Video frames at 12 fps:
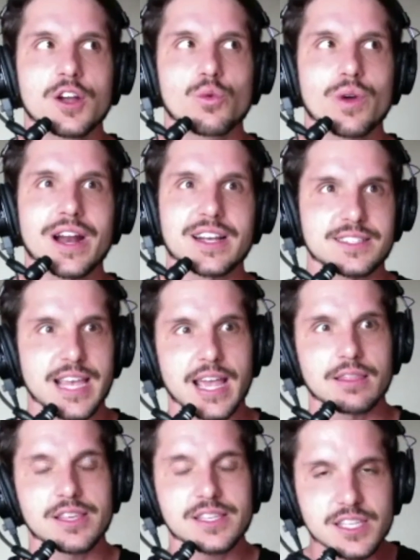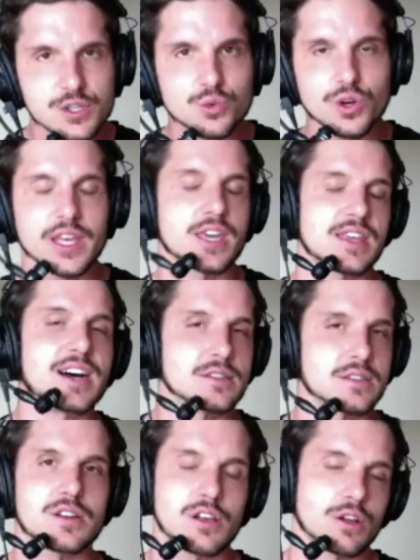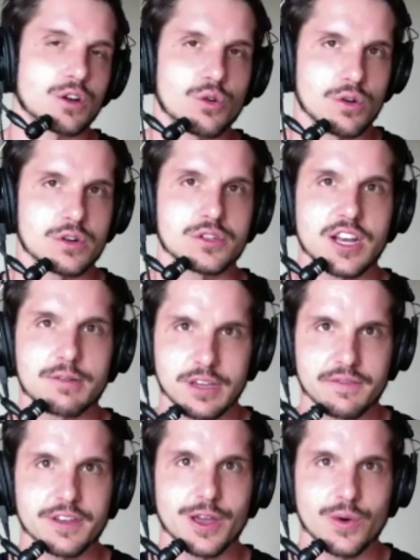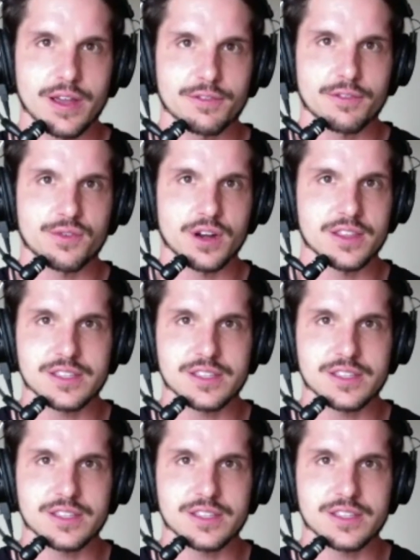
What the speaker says: when I say this is really a $1,000 course that I'm giving away for free.